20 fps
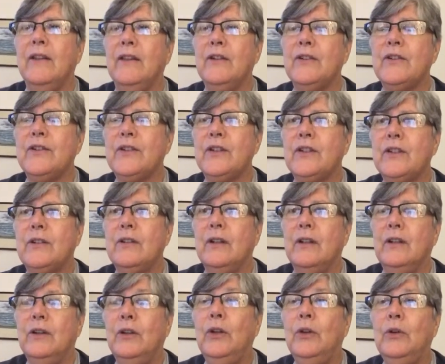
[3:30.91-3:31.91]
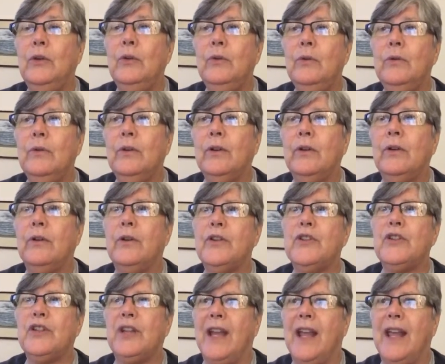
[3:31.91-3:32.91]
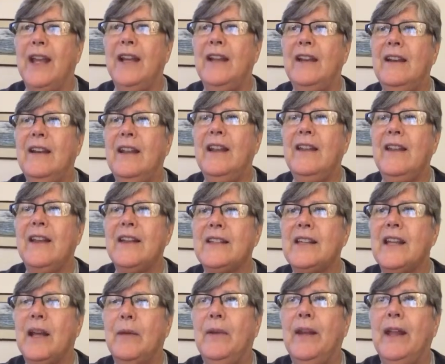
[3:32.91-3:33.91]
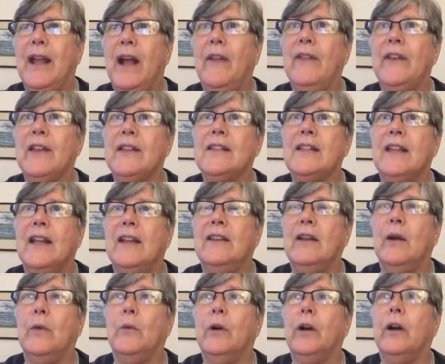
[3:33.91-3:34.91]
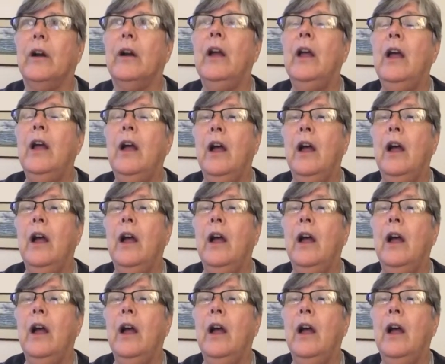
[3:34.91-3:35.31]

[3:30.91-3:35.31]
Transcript: there's this new Christianity that's coming out that's saying that we're